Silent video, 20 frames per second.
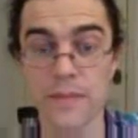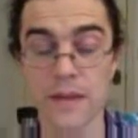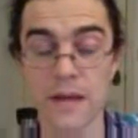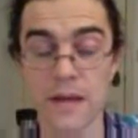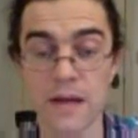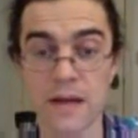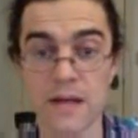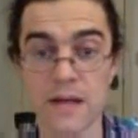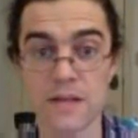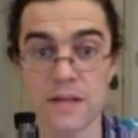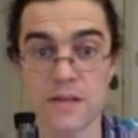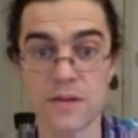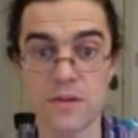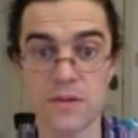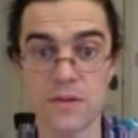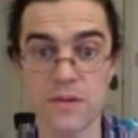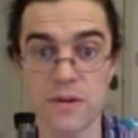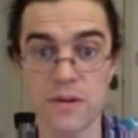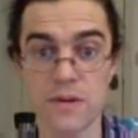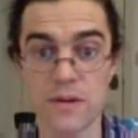Okay,
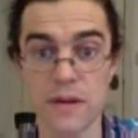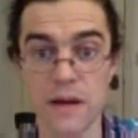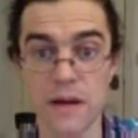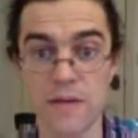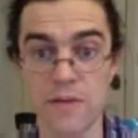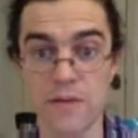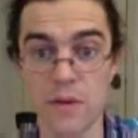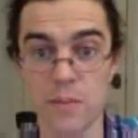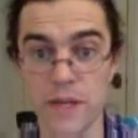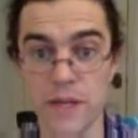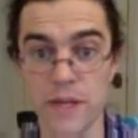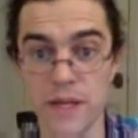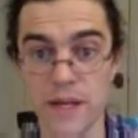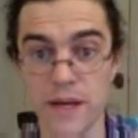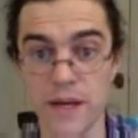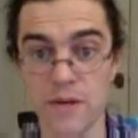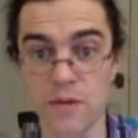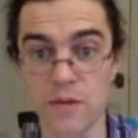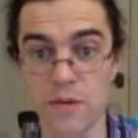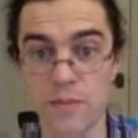so we have our mean
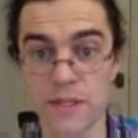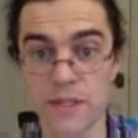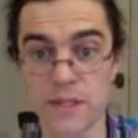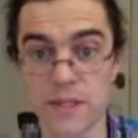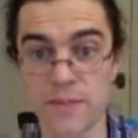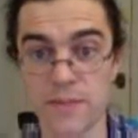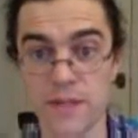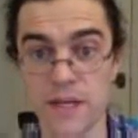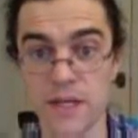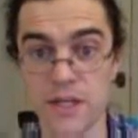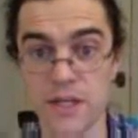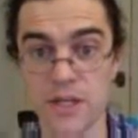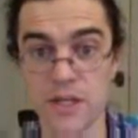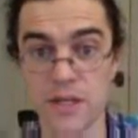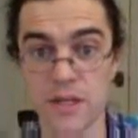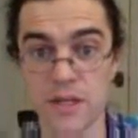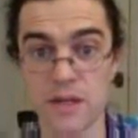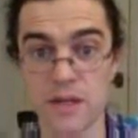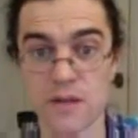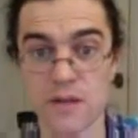annual
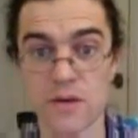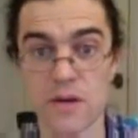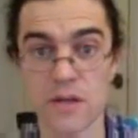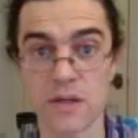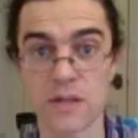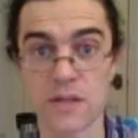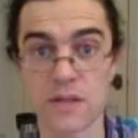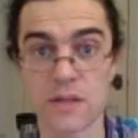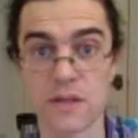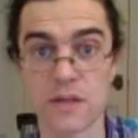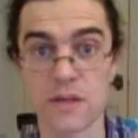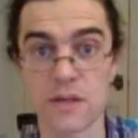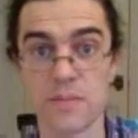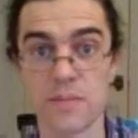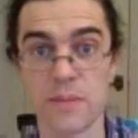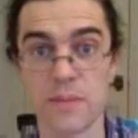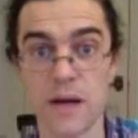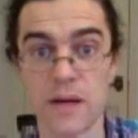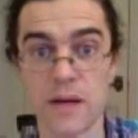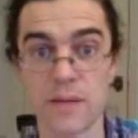precipitation across the
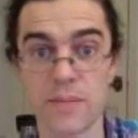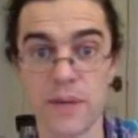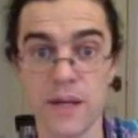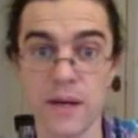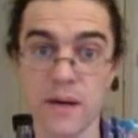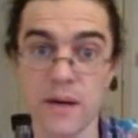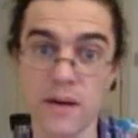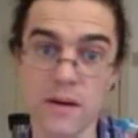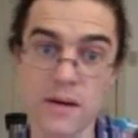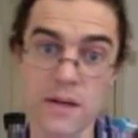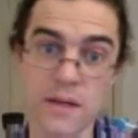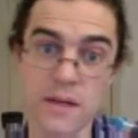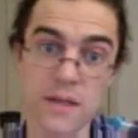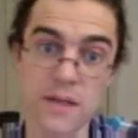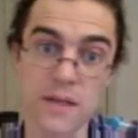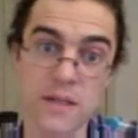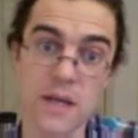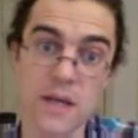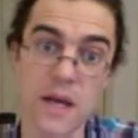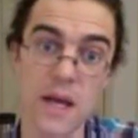bottom here
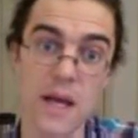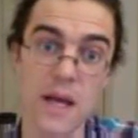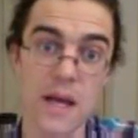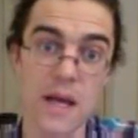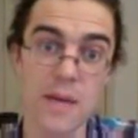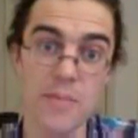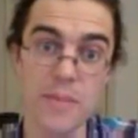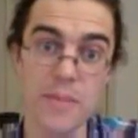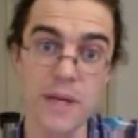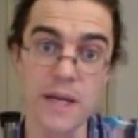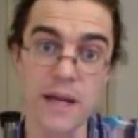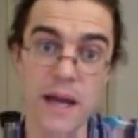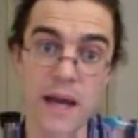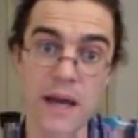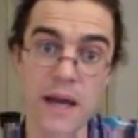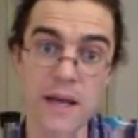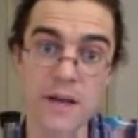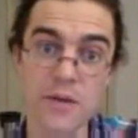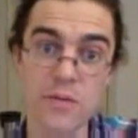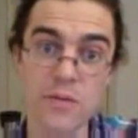and mean
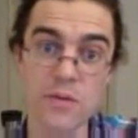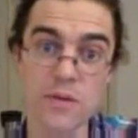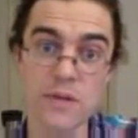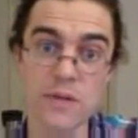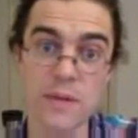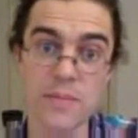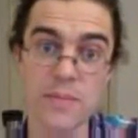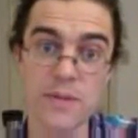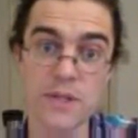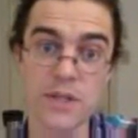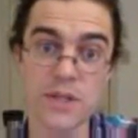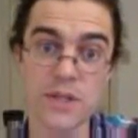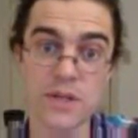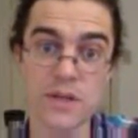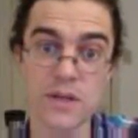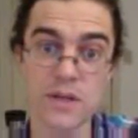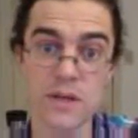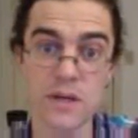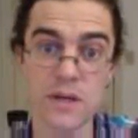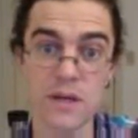annual
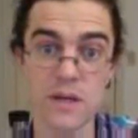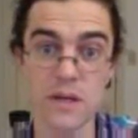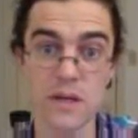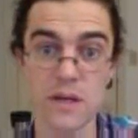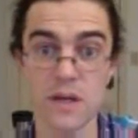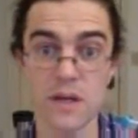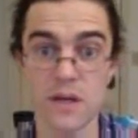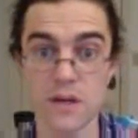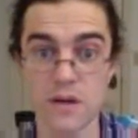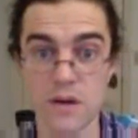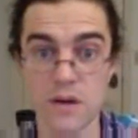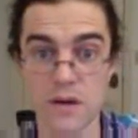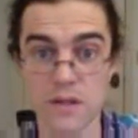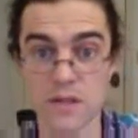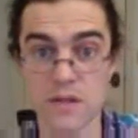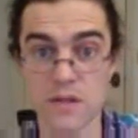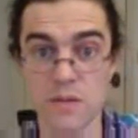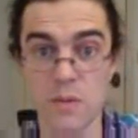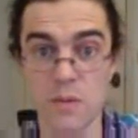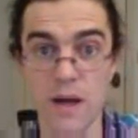temperature
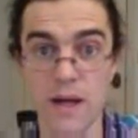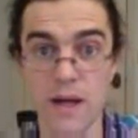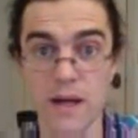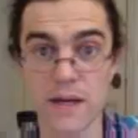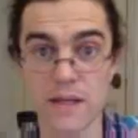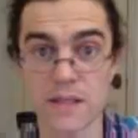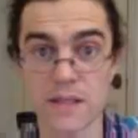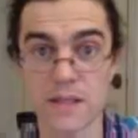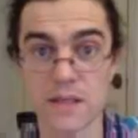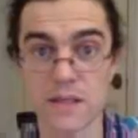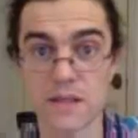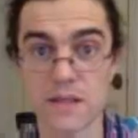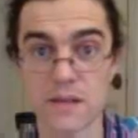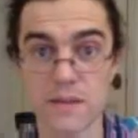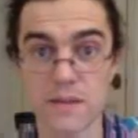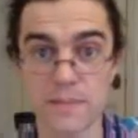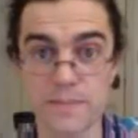across the y-axis.